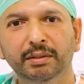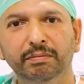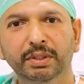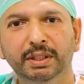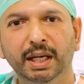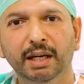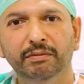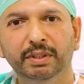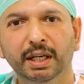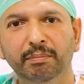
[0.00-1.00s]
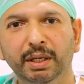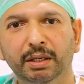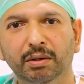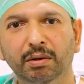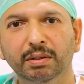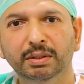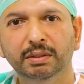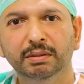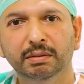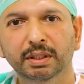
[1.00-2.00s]
which I have come
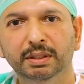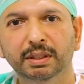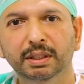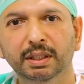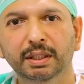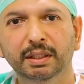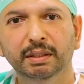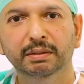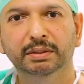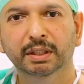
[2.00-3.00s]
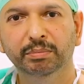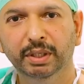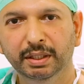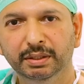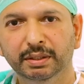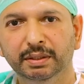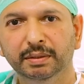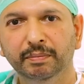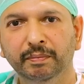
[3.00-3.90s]
across recently in some cases.